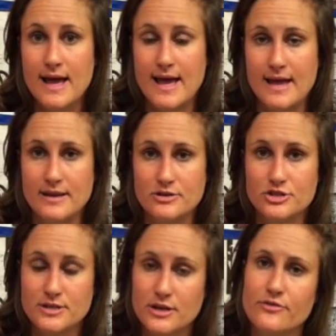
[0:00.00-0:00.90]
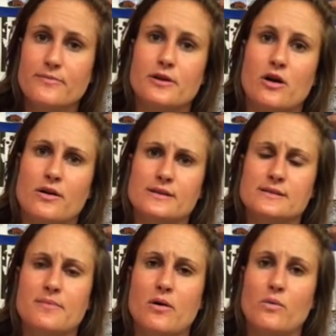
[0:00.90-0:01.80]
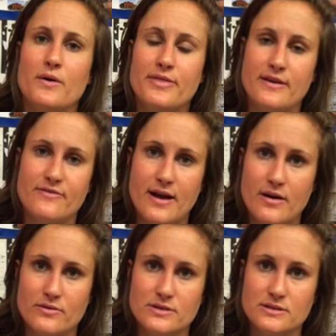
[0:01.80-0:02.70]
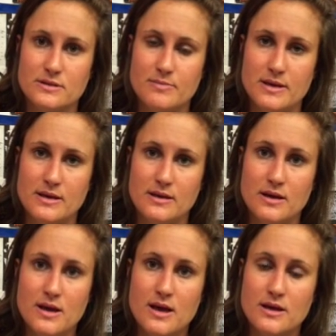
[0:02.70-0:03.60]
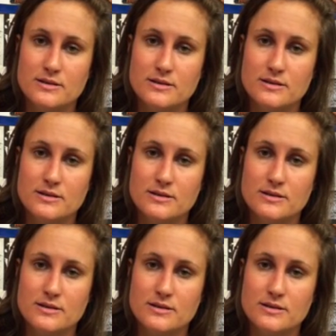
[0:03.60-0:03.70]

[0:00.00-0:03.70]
and hear from the artists about what they found to be